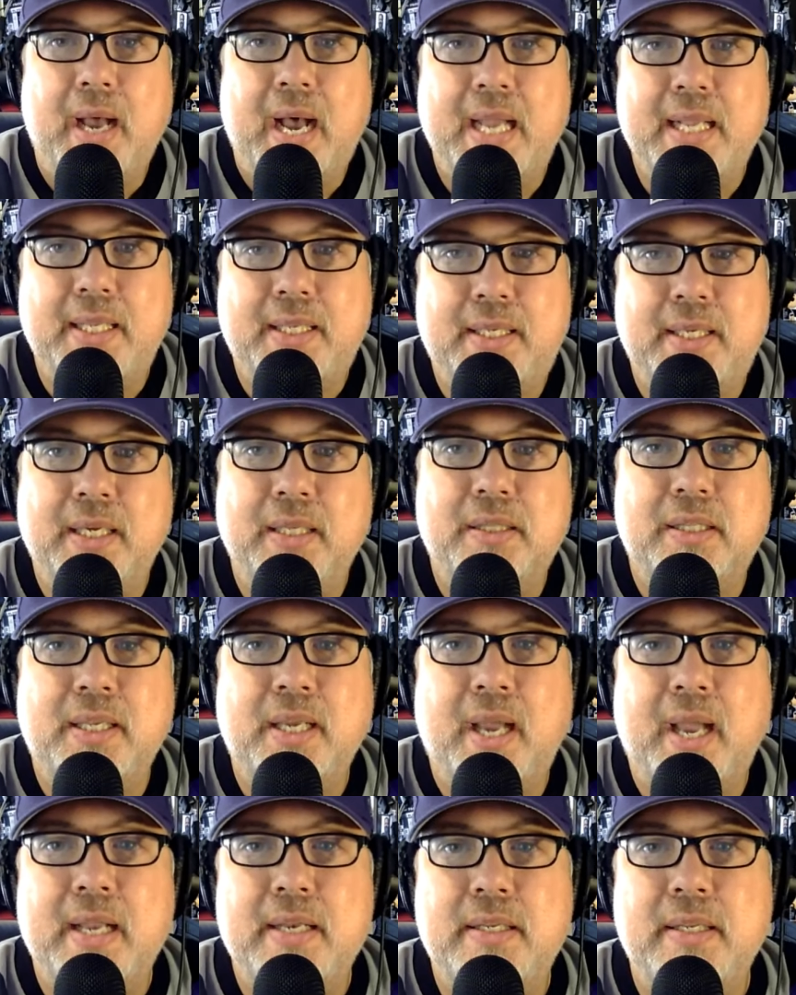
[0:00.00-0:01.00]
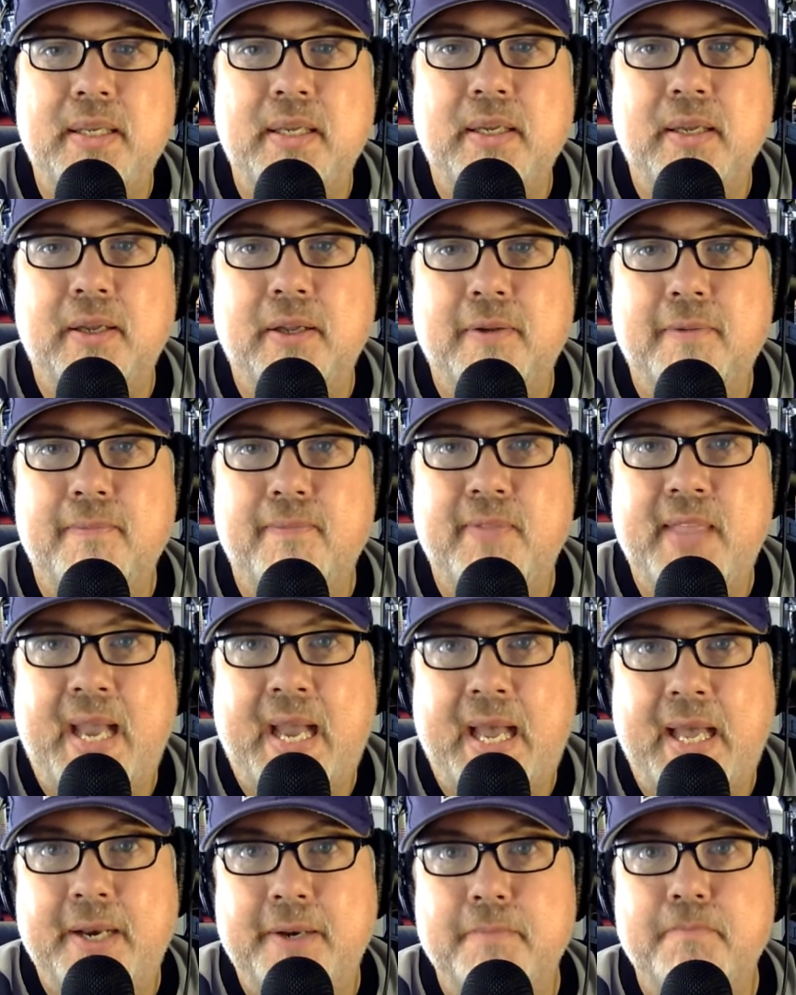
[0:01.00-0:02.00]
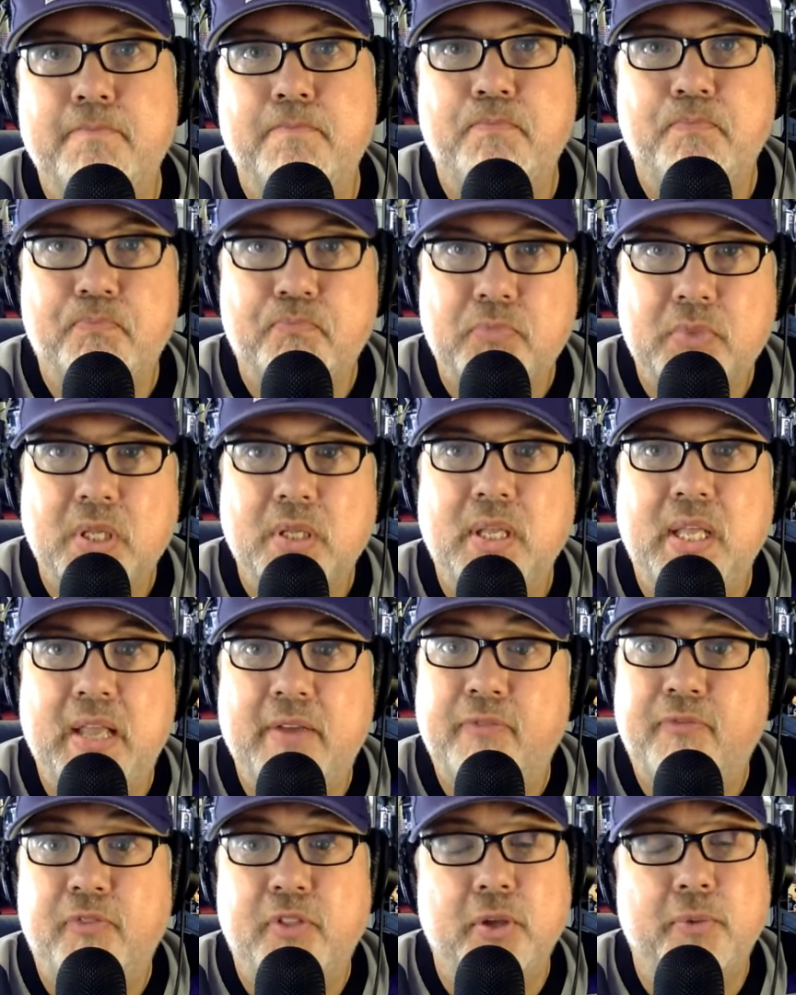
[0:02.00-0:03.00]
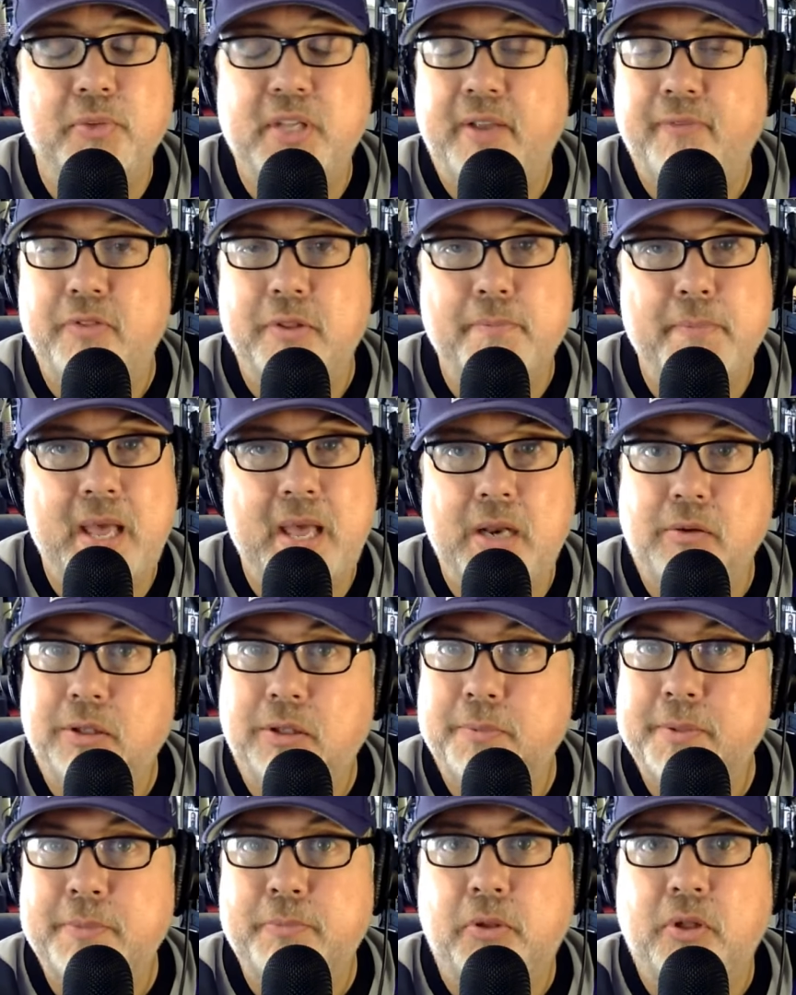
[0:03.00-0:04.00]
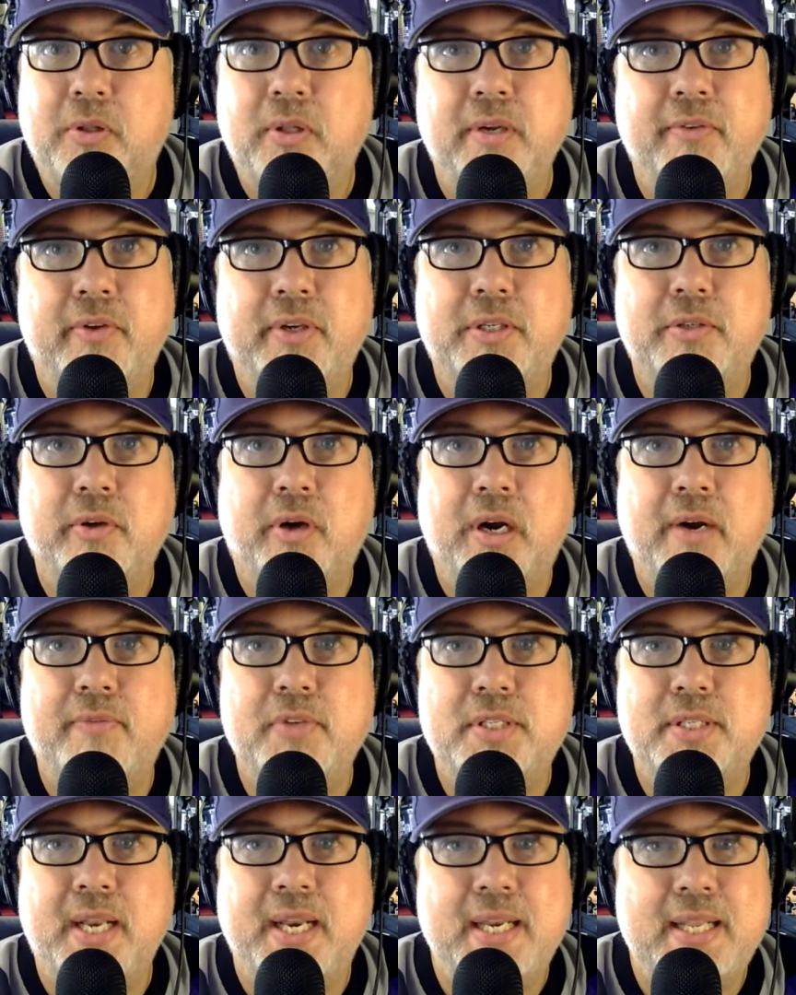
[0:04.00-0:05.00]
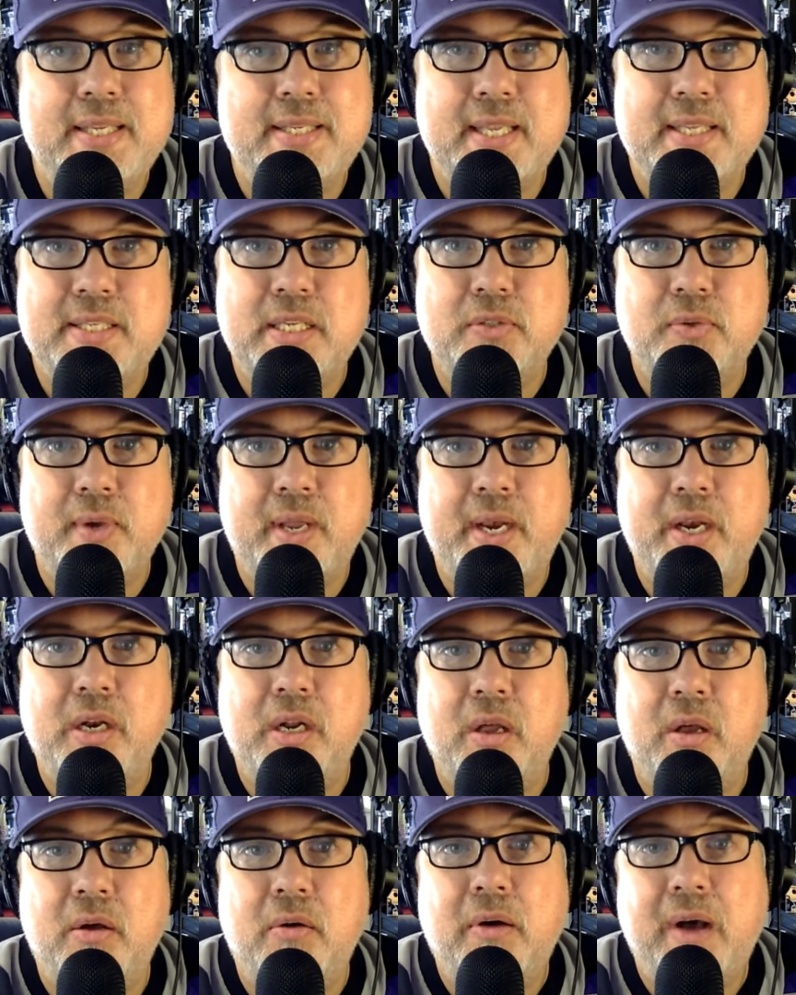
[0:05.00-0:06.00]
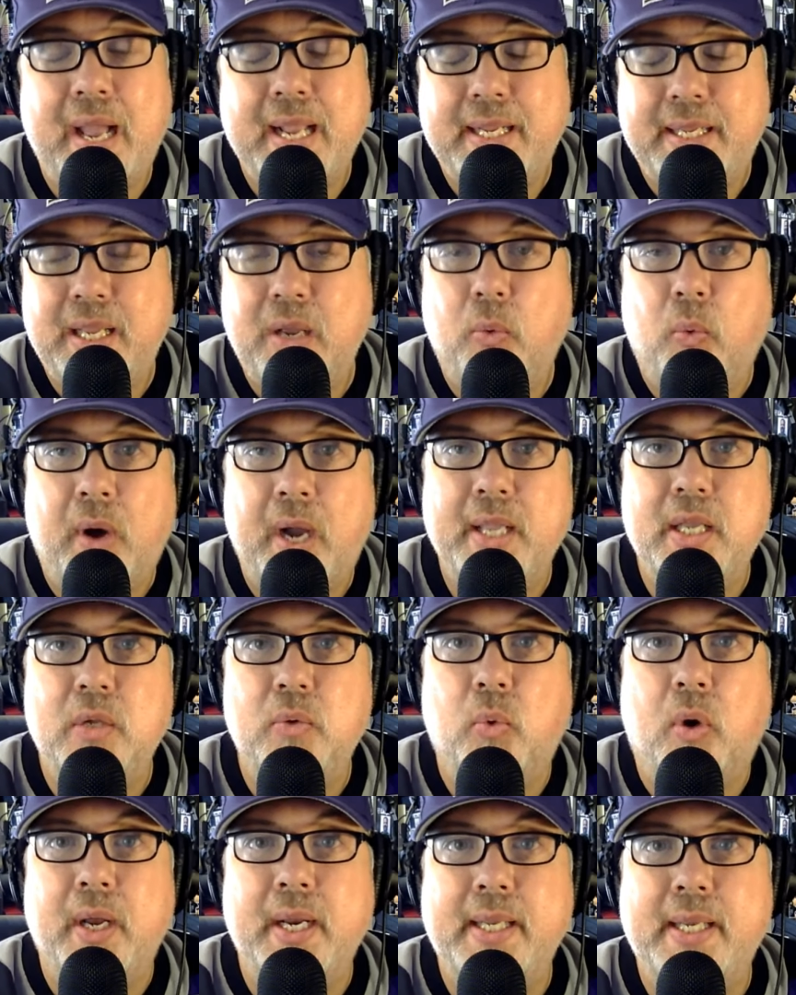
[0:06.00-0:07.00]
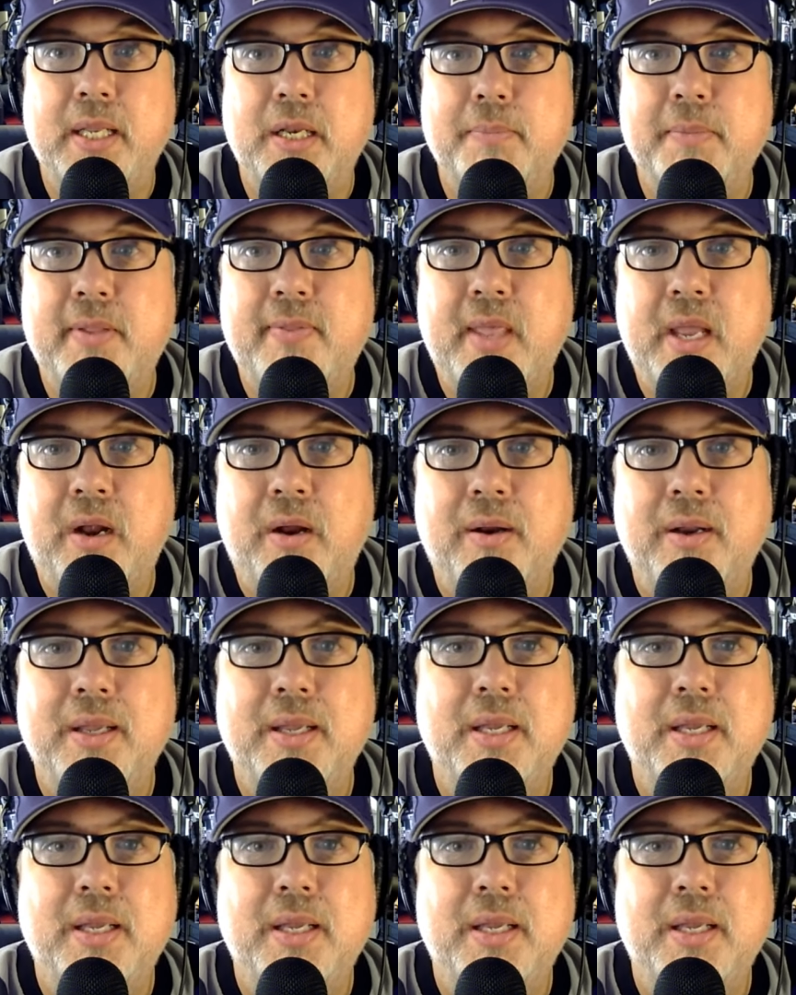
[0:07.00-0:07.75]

I get the idea that if the medical people clear Viktor Arvidsson and he says he's ready to go, I get why you'd want to get him in there.